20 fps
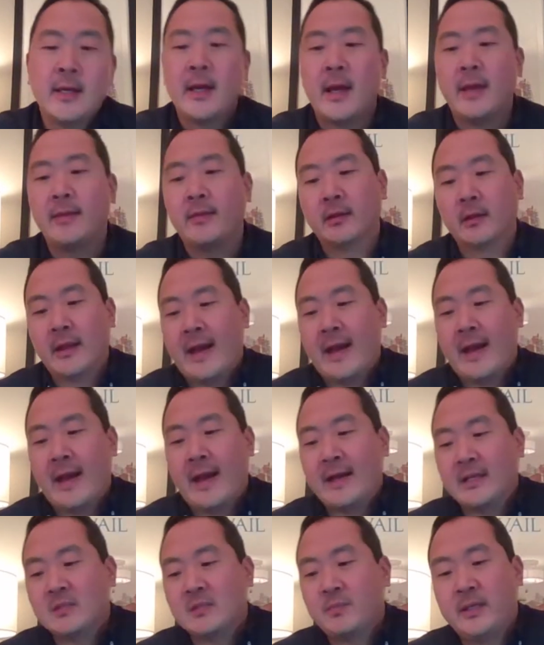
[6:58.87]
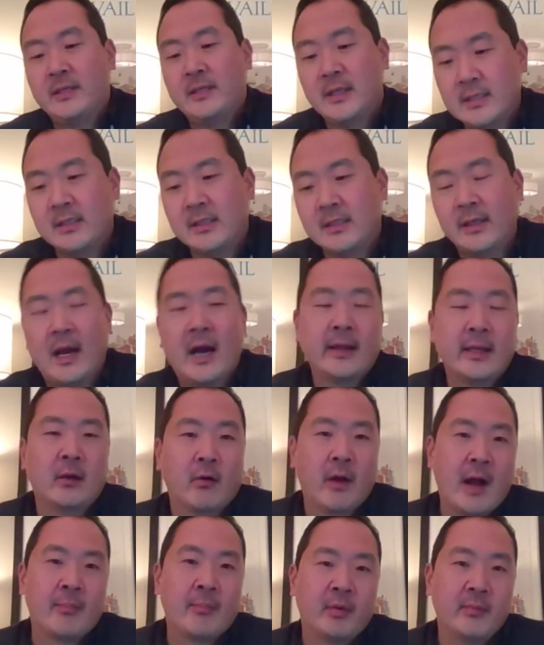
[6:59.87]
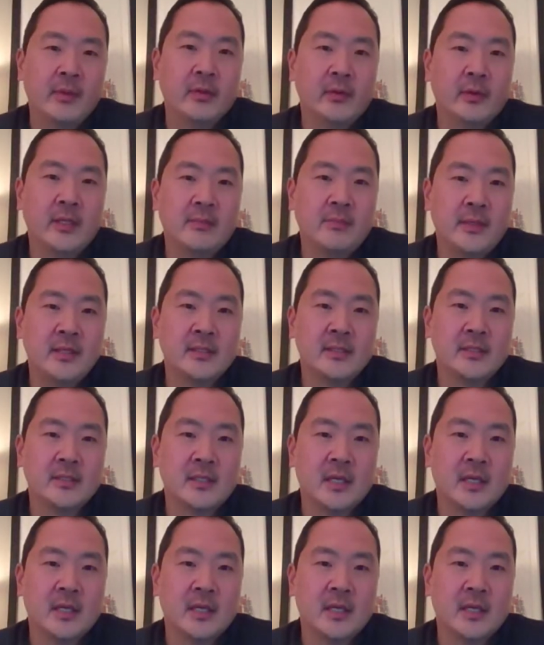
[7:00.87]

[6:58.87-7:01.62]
And then the last piece is the interoperability piece